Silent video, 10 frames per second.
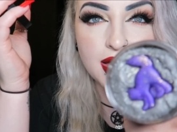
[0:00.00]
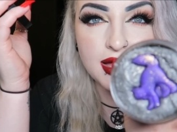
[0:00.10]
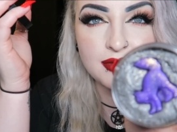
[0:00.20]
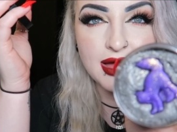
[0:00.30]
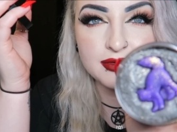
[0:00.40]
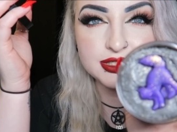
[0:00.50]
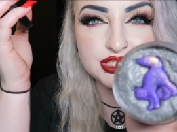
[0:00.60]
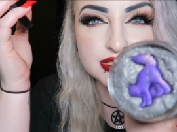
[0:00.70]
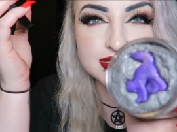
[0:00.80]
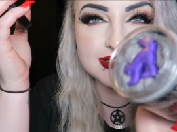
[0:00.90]
Um, I would
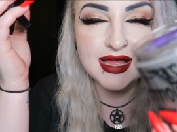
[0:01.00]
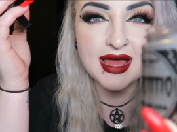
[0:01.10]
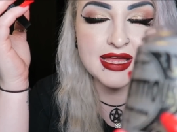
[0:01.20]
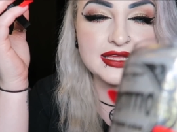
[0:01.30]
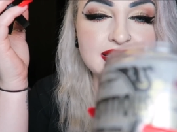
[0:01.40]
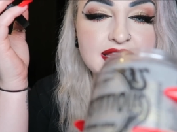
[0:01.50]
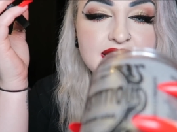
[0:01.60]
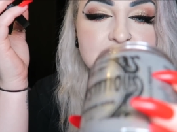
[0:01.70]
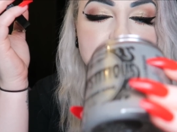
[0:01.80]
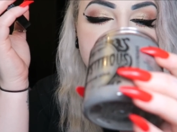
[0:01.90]
just say that
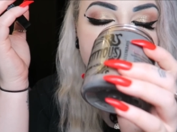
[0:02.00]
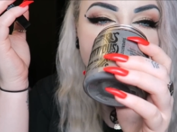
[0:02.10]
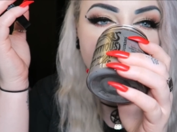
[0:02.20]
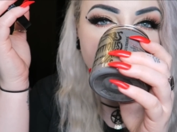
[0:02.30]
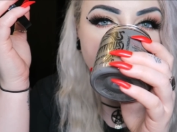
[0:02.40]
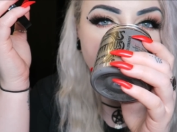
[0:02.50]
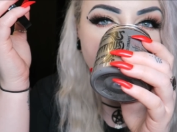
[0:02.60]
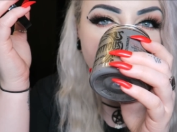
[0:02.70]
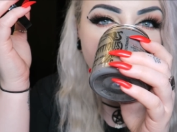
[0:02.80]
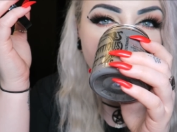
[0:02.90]
this is
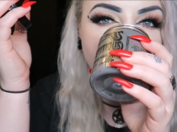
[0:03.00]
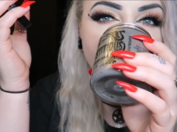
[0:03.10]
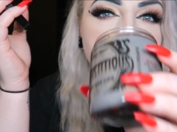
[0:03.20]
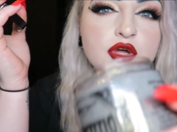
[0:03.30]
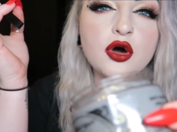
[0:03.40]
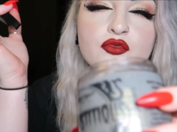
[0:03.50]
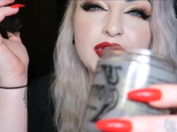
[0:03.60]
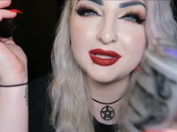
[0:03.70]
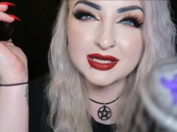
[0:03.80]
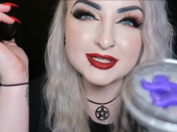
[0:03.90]
not
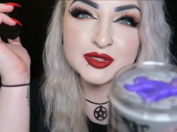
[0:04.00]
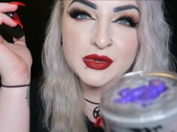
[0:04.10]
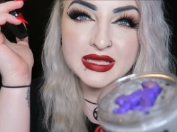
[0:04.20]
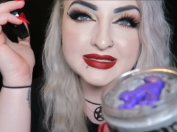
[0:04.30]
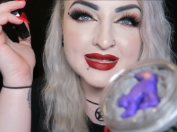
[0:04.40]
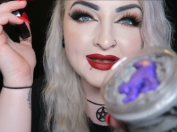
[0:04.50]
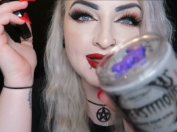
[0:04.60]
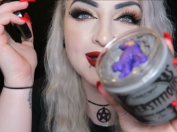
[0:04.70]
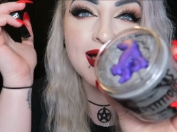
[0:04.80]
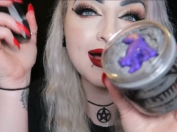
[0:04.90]
really a sweet
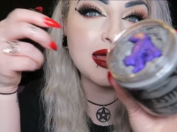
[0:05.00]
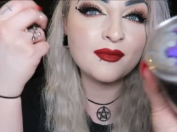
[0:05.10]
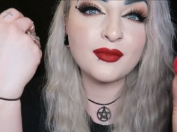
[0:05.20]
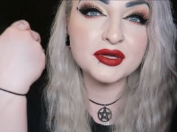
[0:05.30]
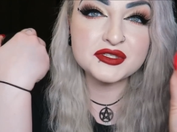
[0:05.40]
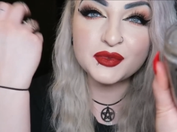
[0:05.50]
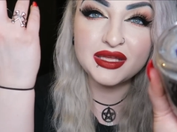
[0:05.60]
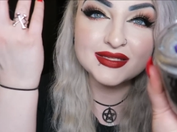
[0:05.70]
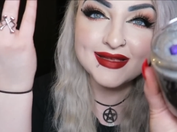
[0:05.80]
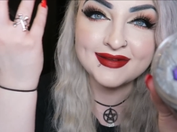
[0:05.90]
scent and I am a
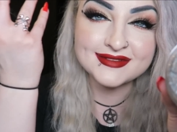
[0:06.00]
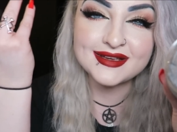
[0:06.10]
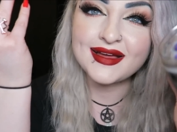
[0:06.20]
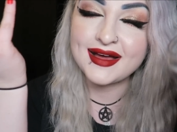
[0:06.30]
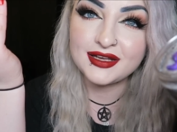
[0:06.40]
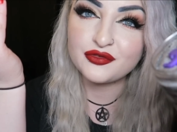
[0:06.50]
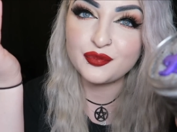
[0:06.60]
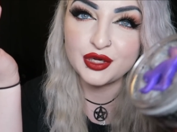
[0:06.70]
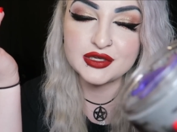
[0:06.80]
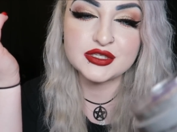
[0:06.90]
sweet scent kind
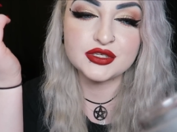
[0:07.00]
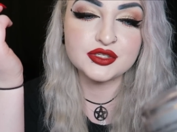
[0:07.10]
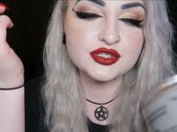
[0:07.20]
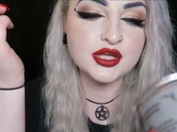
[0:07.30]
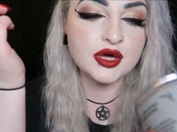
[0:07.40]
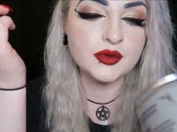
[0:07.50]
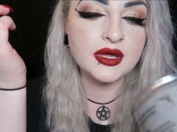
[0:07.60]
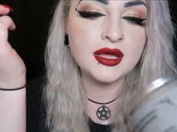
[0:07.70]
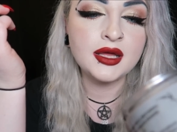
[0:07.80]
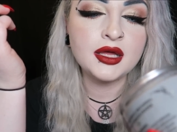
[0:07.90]
of person. So
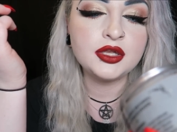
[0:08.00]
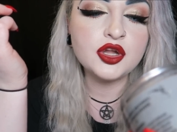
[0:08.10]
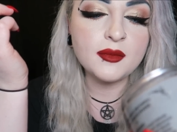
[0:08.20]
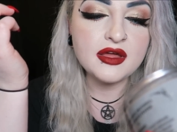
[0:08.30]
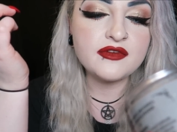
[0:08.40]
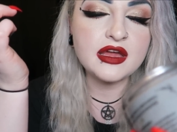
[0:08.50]
not my